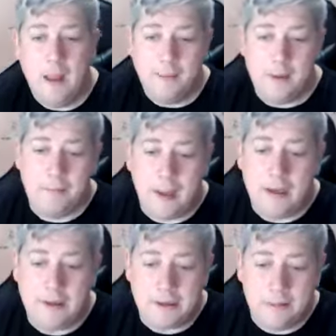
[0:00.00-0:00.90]
Be plain
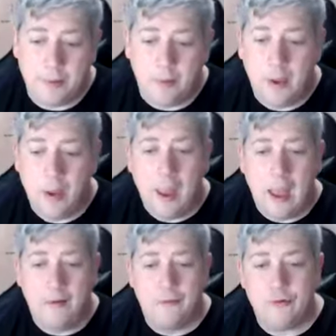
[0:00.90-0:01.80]
and simple
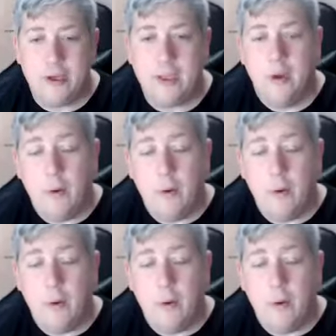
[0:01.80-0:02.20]
and free.